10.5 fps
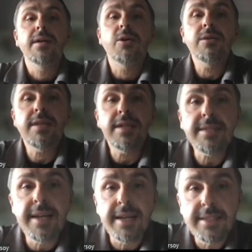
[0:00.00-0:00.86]
On the
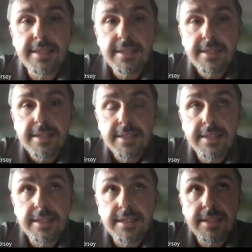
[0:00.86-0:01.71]
other hand,
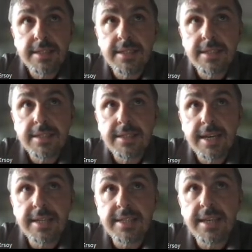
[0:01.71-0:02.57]

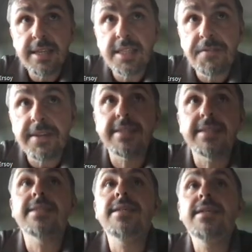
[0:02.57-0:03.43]
there is a
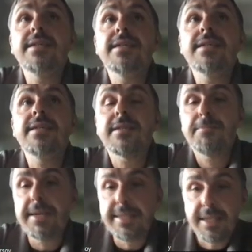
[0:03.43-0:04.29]
difficulty
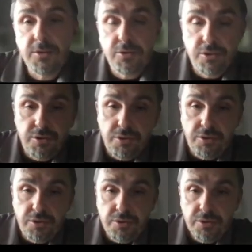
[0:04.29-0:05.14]
passing
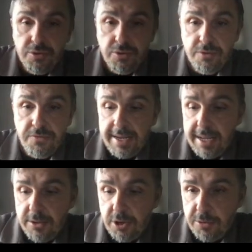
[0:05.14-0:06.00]
through
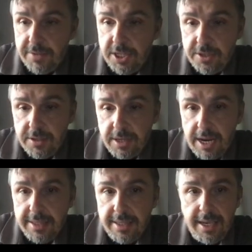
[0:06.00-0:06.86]
finite groups, which
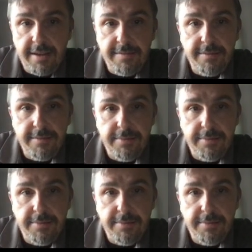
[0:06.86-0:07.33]
hardly have